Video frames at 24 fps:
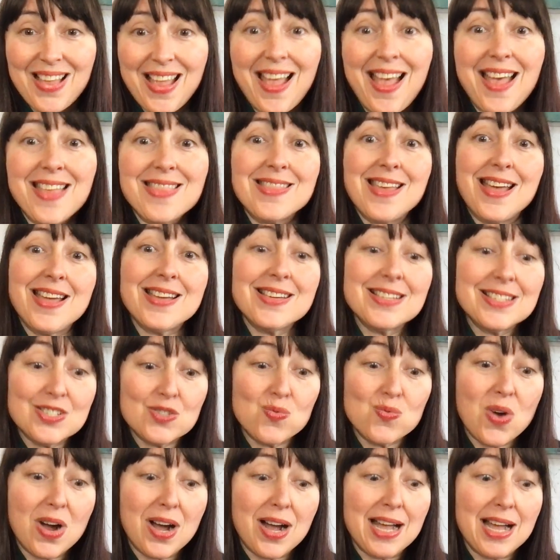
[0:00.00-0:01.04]
And that is
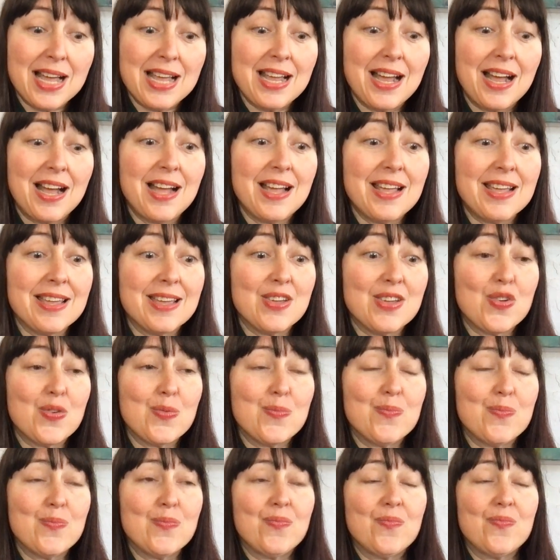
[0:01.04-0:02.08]
why I
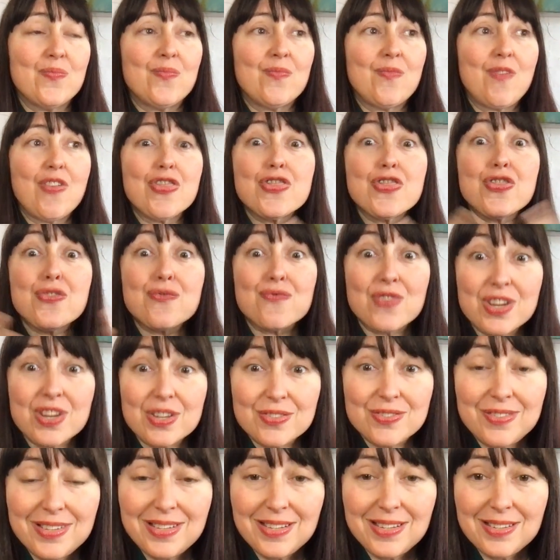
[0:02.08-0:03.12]
am
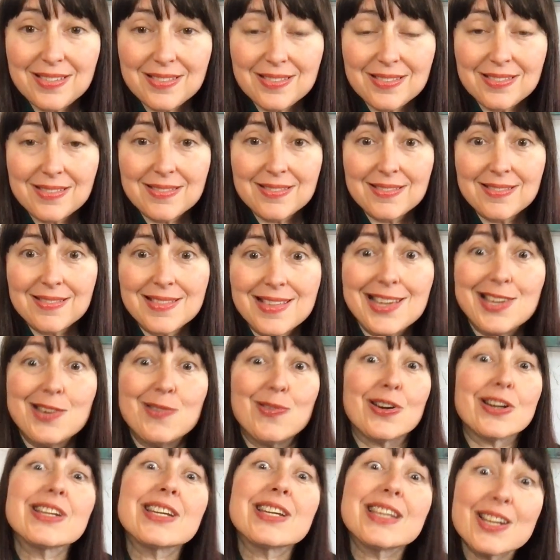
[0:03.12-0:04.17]
thrilled that you
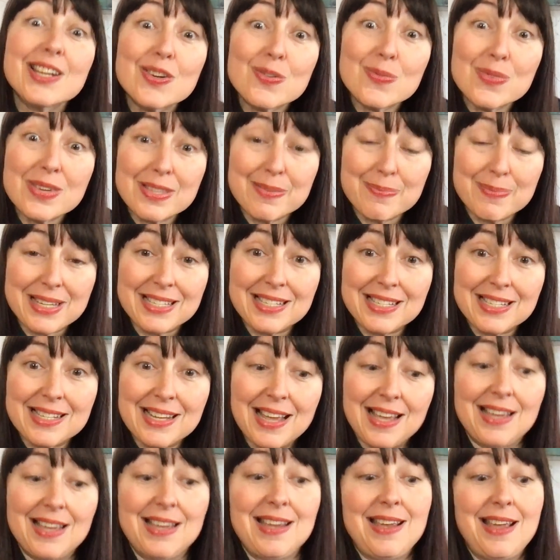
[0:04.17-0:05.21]
are here with me
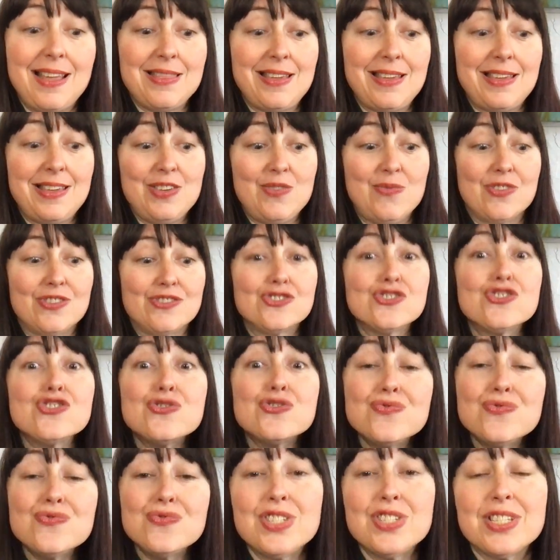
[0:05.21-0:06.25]
today and that you are
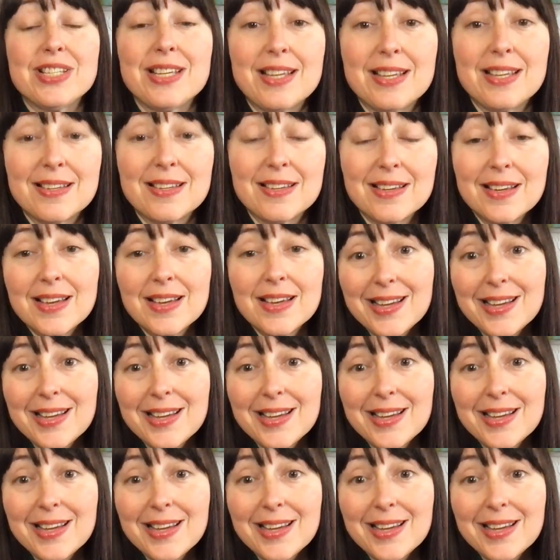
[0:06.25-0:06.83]
choosing